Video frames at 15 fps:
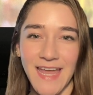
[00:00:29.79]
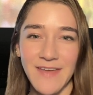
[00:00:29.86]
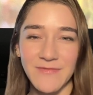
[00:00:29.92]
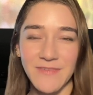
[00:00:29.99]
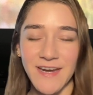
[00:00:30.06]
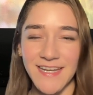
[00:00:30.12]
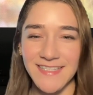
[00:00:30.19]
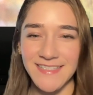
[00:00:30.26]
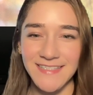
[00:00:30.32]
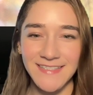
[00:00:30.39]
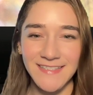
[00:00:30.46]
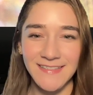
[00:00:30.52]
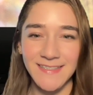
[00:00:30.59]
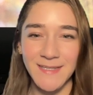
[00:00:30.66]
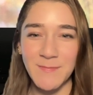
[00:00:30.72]
Hi friends,
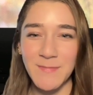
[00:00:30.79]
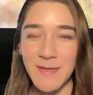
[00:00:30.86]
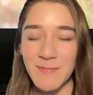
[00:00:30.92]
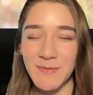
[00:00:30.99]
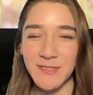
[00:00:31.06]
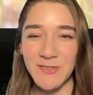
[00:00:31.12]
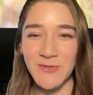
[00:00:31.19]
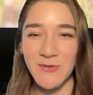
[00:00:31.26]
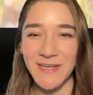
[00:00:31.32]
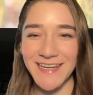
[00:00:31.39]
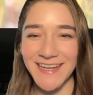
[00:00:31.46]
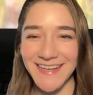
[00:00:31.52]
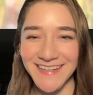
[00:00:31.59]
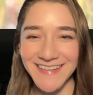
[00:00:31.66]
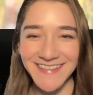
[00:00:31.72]
some people are
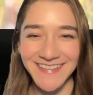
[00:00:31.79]
joining.